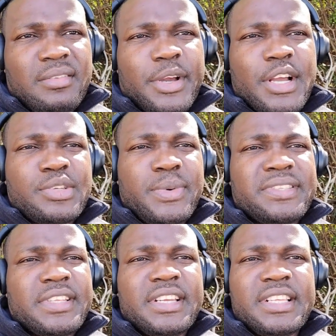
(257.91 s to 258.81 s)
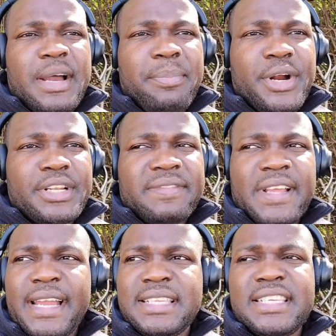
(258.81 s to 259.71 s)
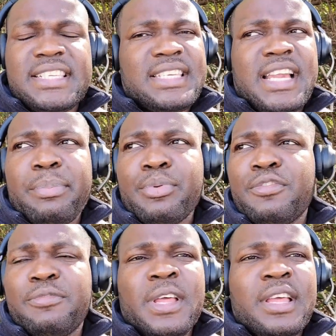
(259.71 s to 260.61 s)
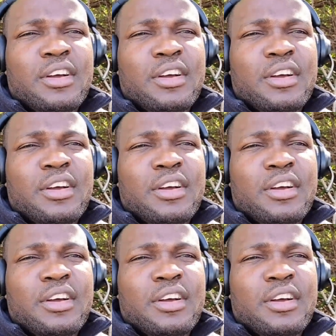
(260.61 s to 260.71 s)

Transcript: because the West Indies are part of the ICC approved